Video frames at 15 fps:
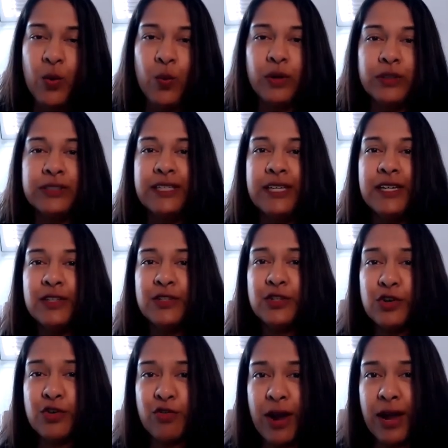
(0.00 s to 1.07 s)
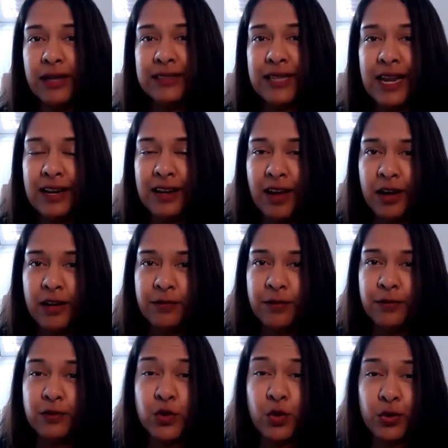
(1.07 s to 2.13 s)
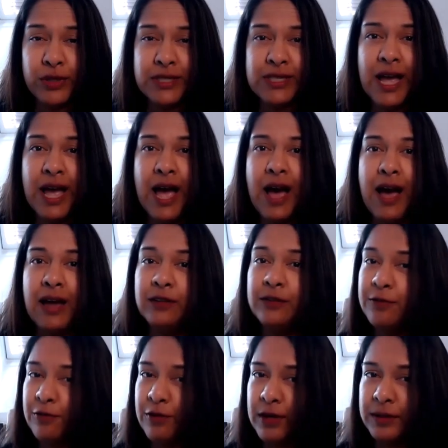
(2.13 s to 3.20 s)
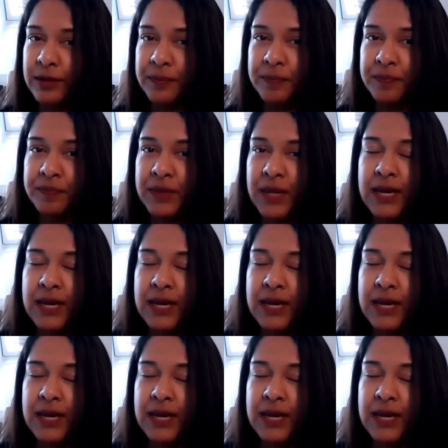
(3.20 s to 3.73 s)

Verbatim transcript: wanting to create a life of choice and freedom,